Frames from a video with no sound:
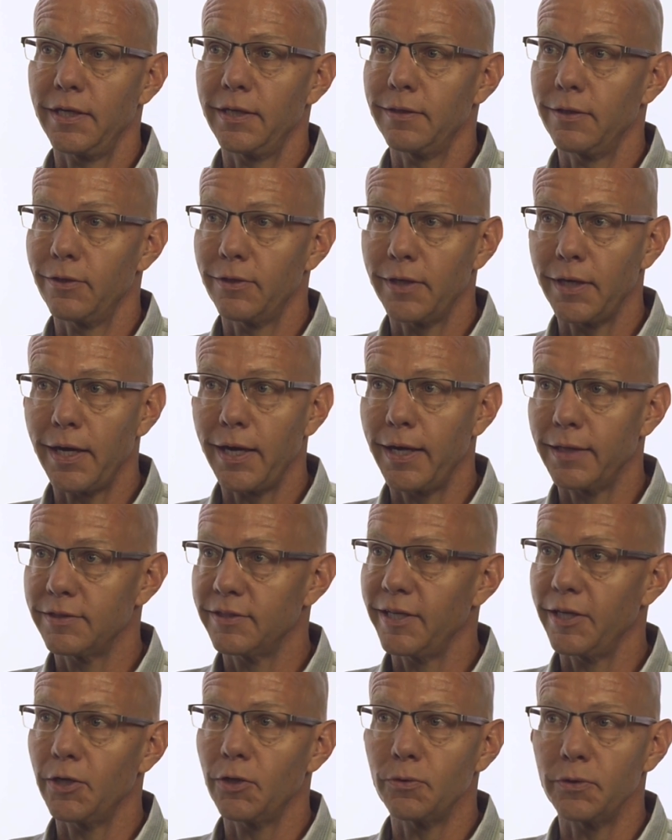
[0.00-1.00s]
in their
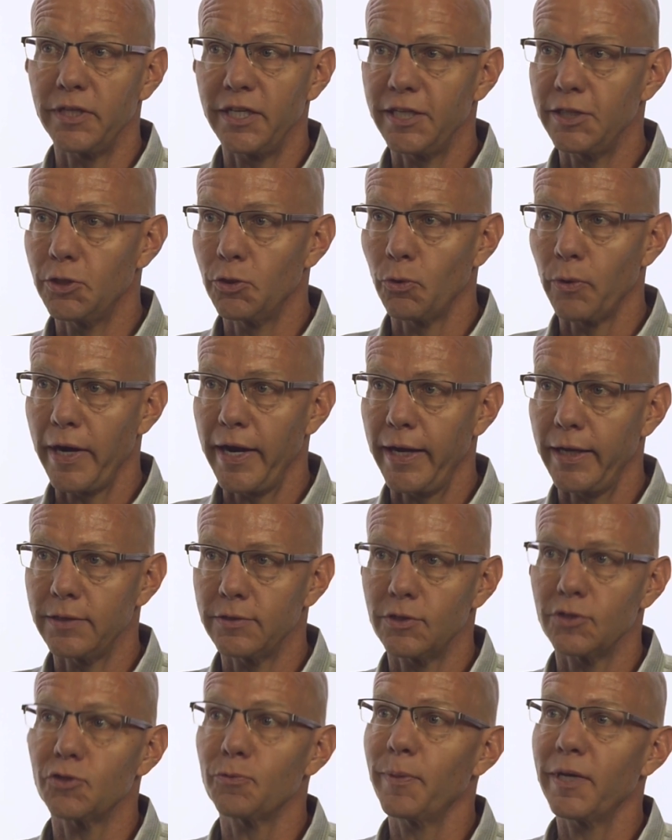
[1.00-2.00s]
diets. They don't need
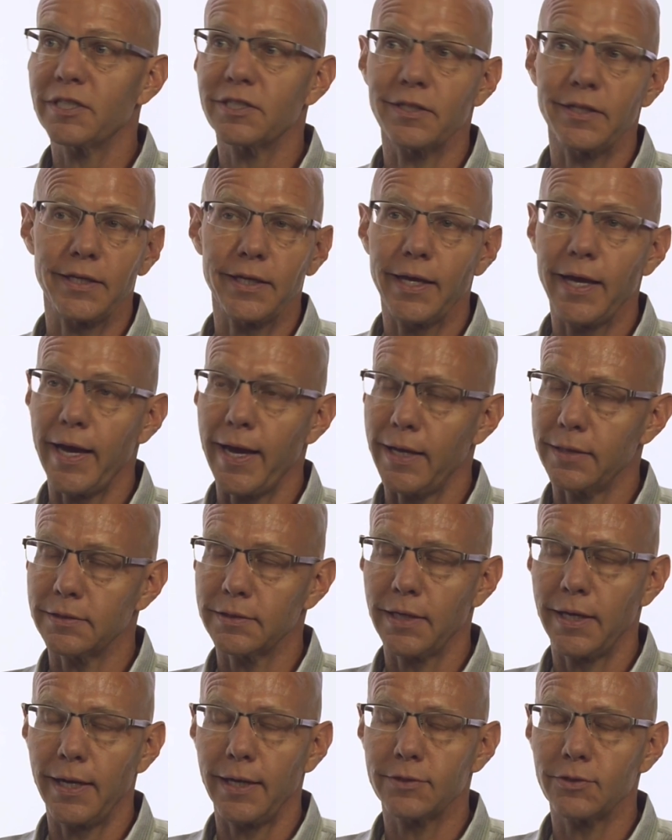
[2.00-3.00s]
grains, especially
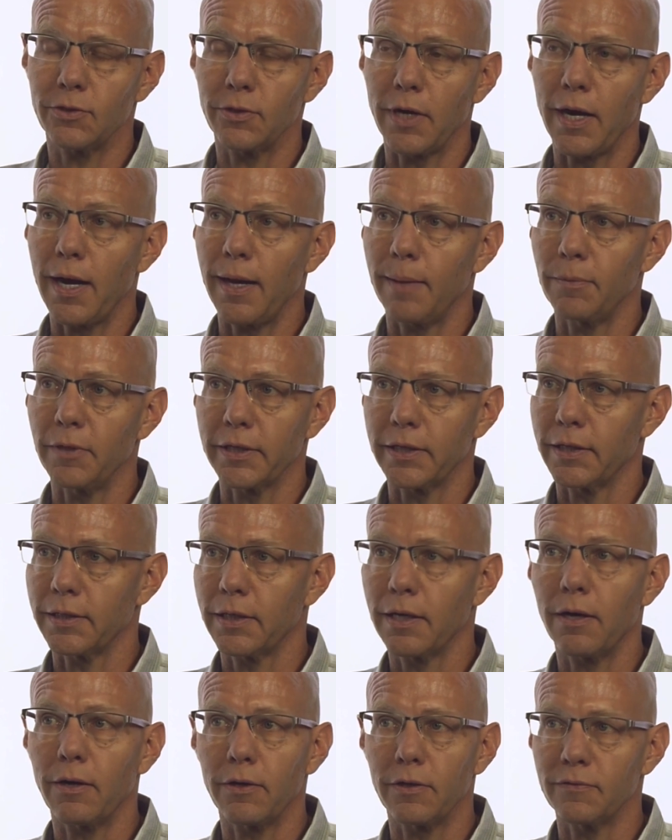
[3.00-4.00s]
cats. Cats are
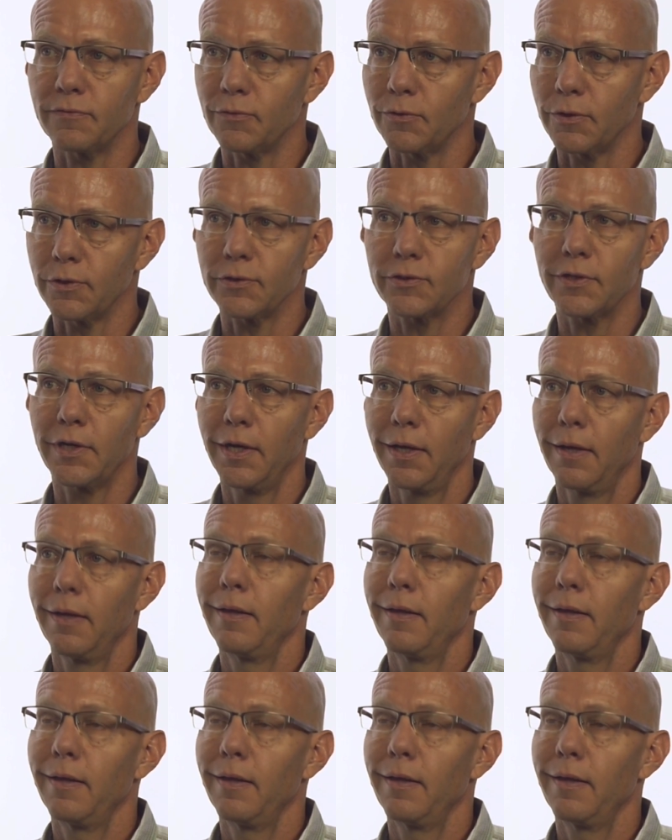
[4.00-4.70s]
obligate carnivores.